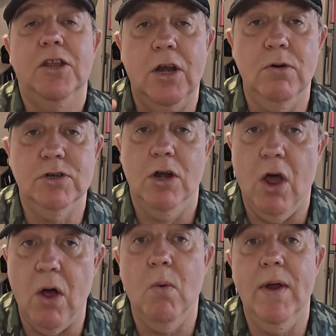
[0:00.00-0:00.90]
you lose a
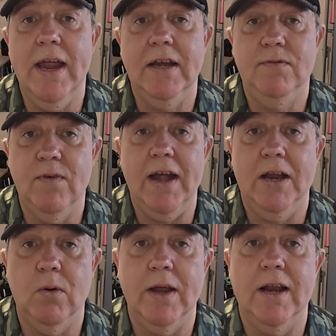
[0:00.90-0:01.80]
lot of weight
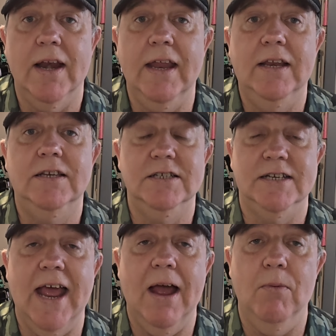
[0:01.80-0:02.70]
very quickly to
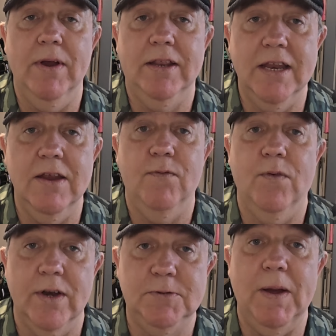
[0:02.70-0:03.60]
start with,
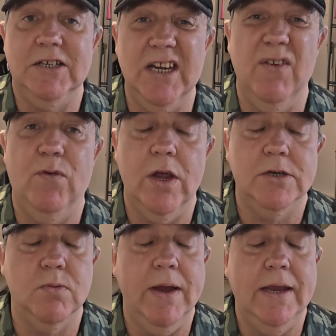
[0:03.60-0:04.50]
especially your
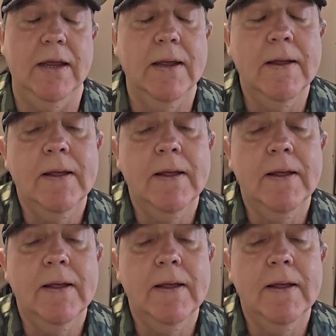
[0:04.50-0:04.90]
first week.